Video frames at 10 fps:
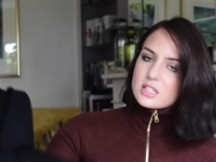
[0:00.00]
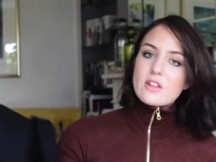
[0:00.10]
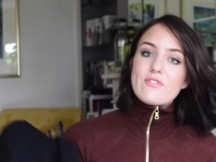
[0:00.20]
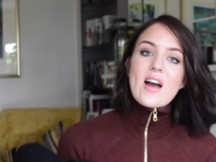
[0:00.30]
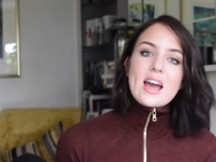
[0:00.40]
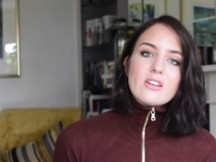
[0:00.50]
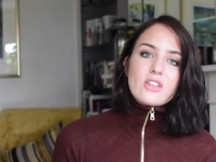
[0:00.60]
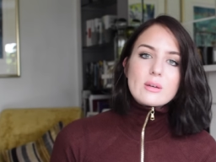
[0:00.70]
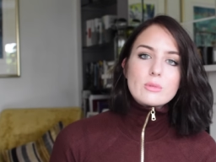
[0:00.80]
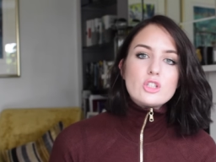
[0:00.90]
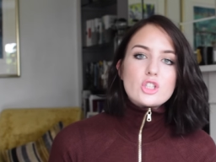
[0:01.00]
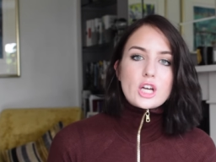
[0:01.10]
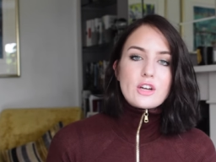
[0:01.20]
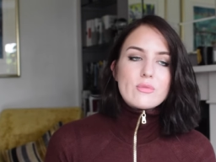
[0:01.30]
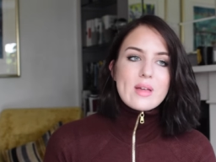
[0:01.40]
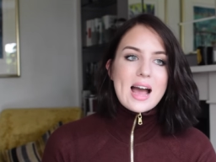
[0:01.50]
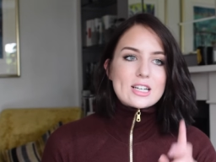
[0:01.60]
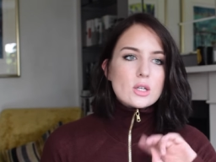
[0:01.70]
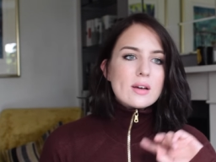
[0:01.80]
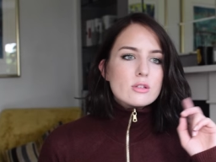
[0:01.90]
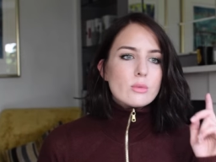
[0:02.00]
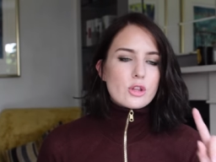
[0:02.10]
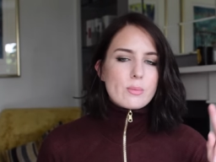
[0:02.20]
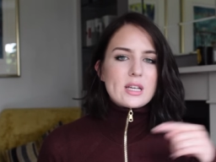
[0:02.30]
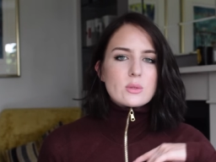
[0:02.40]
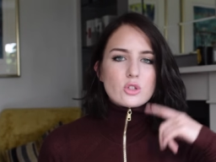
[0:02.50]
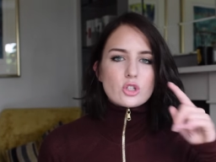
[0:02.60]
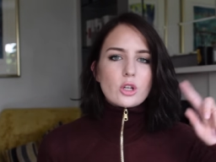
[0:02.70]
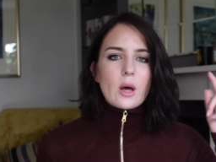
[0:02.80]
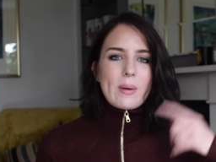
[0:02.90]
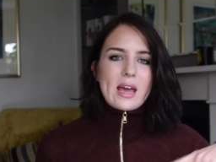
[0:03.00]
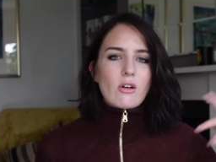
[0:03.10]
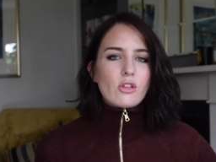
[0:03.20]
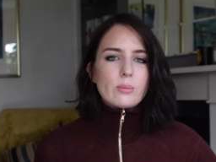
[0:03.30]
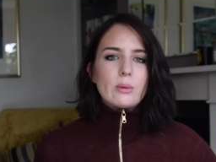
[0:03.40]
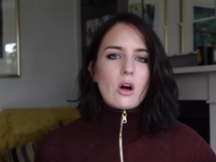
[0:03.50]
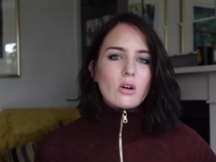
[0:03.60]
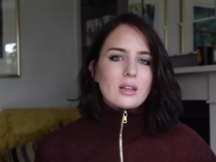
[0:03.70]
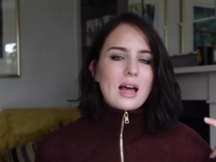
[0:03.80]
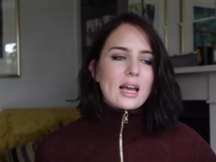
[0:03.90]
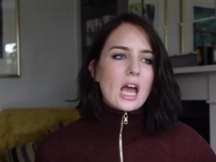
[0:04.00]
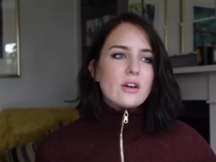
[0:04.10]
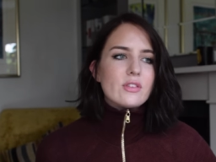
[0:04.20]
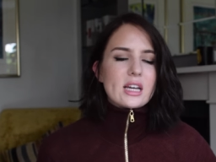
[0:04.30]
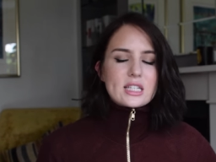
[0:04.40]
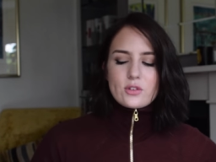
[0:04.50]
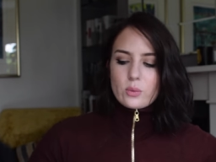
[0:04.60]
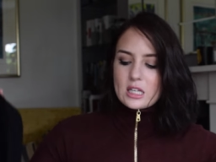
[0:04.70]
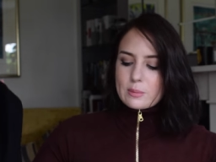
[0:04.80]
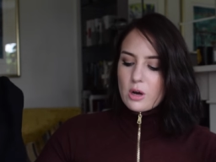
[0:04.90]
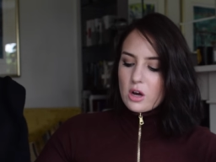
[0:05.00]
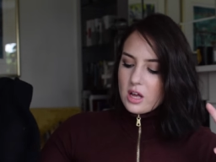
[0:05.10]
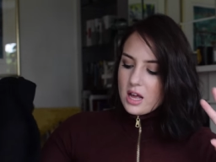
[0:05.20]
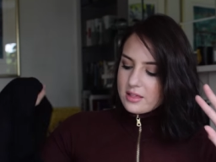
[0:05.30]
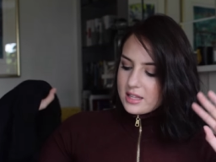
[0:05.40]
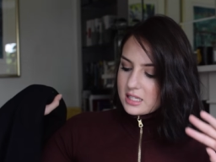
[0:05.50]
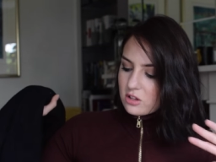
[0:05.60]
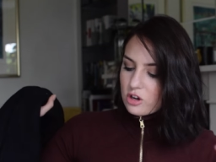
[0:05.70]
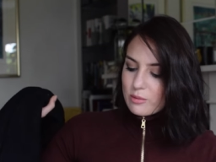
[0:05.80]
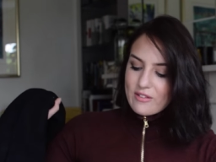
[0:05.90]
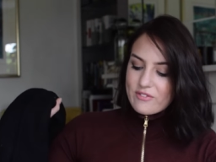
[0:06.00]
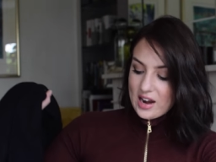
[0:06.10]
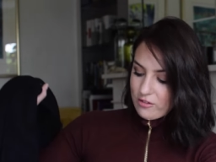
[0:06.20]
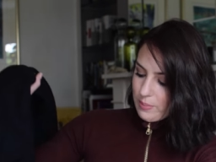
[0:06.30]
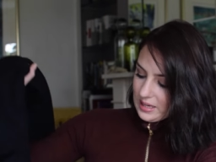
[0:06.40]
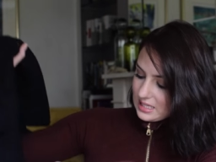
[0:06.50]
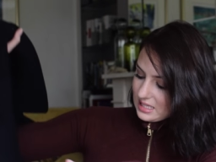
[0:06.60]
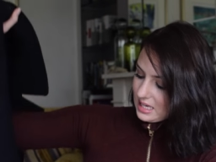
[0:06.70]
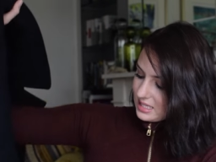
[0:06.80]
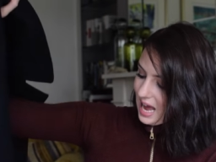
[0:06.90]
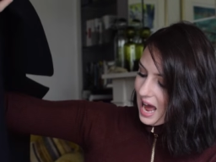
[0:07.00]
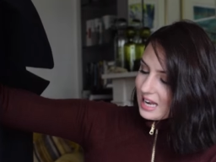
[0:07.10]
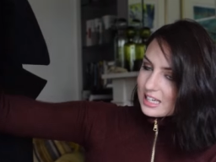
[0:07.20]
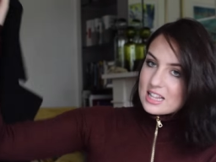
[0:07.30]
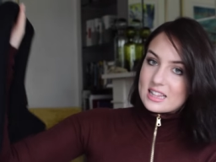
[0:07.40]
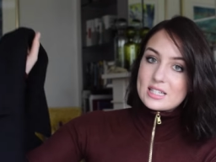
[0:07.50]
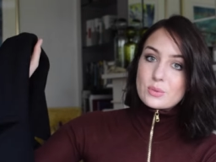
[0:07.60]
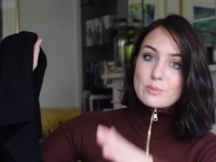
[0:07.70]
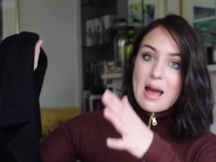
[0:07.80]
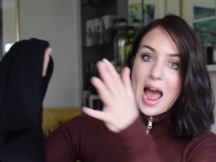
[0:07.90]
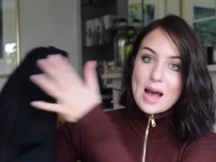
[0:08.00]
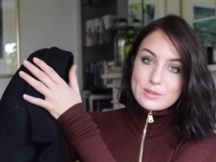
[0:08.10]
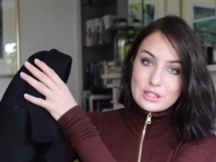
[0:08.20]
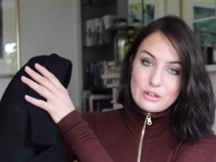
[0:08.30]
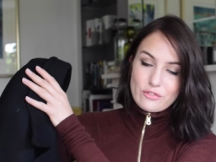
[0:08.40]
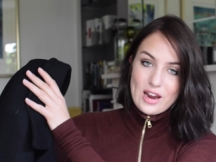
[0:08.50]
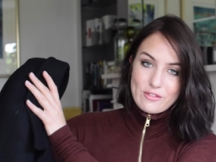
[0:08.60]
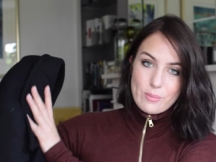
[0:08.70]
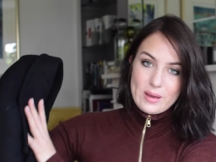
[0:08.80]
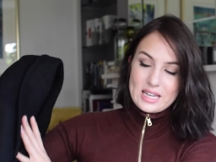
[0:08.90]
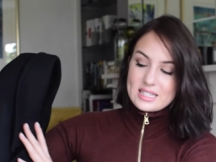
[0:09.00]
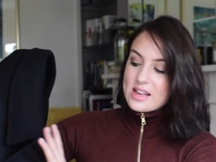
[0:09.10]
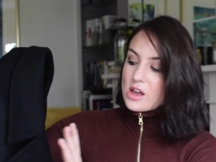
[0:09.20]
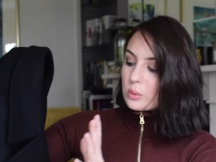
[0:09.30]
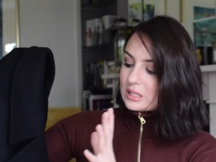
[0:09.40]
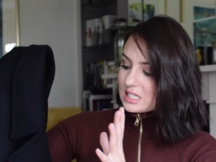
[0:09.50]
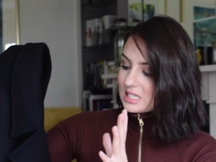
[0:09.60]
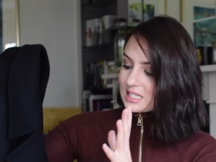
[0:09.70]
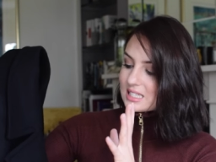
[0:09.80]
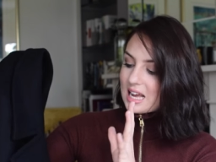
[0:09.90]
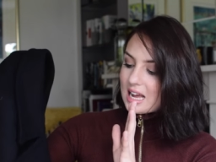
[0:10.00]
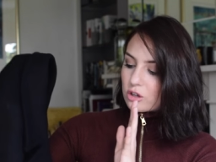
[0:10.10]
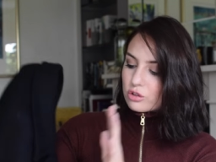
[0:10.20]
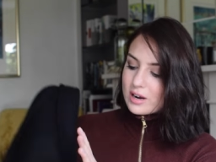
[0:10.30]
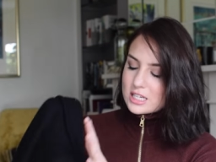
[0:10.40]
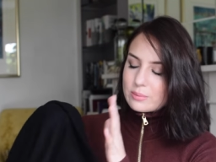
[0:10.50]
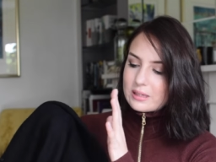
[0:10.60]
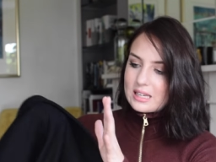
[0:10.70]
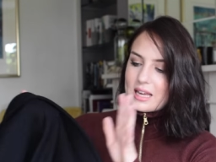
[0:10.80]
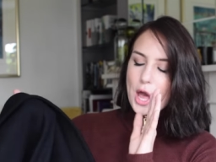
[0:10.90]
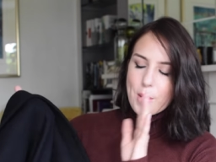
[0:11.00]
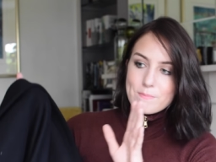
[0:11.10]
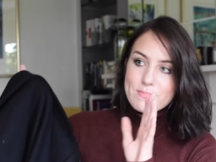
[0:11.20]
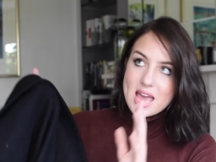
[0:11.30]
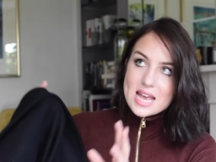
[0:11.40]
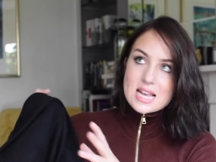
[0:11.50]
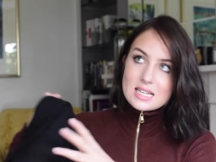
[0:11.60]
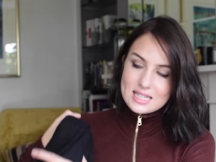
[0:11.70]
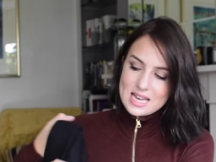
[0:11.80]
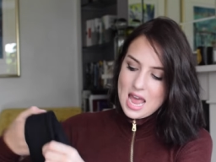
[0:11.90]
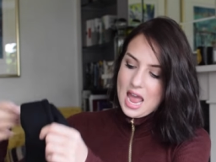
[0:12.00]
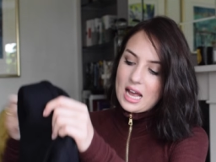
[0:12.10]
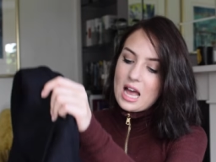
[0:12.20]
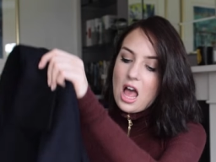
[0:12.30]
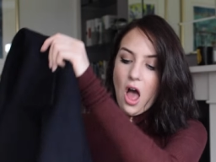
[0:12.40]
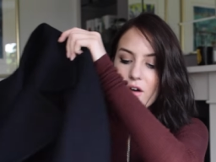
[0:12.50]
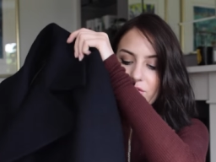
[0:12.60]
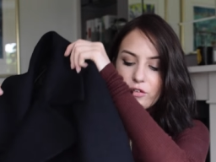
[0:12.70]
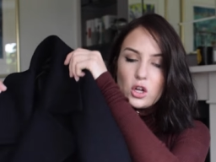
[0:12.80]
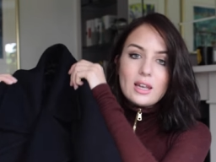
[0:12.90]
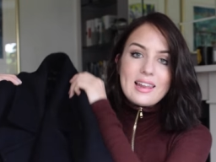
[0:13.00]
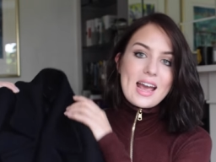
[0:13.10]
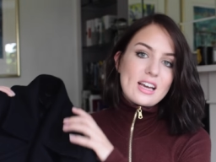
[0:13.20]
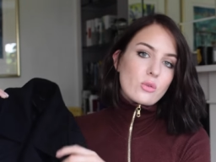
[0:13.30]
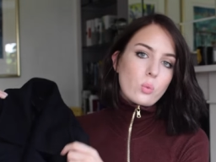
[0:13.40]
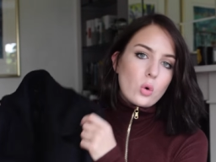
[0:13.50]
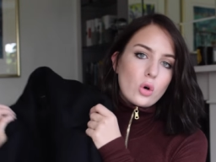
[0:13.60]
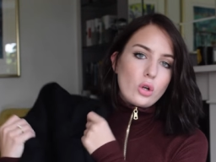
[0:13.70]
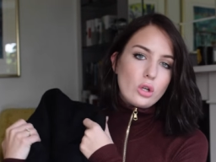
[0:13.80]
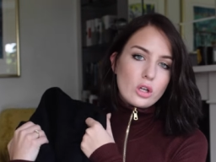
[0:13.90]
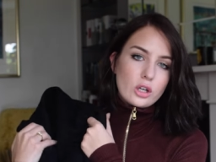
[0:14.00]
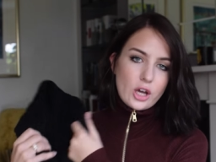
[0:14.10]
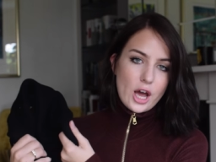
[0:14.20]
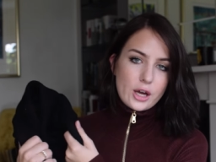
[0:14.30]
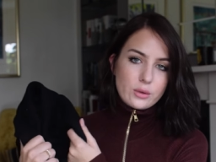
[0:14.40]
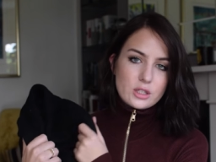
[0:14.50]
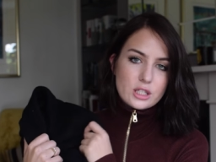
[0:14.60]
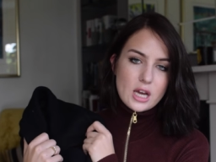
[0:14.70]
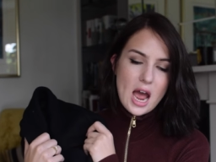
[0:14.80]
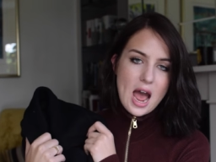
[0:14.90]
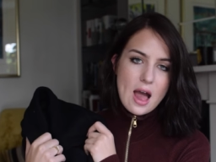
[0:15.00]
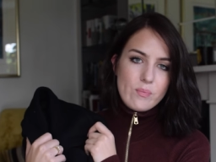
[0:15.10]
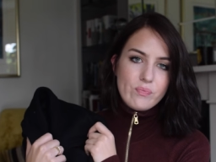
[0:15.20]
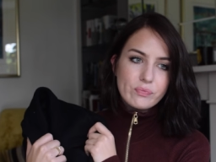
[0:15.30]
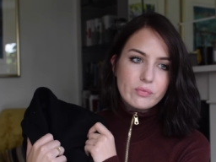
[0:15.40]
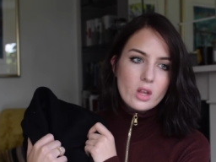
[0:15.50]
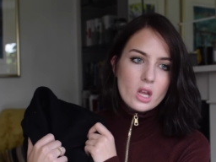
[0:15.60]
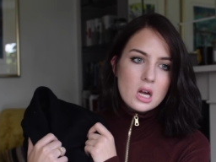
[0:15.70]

so the final thing I'm going to show you from there I do have some other bits which will appear on the blog like over the next few weeks but these three are my favourite pieces and this was my absolute favourite piece which is this incredibly amazing full length wool coat um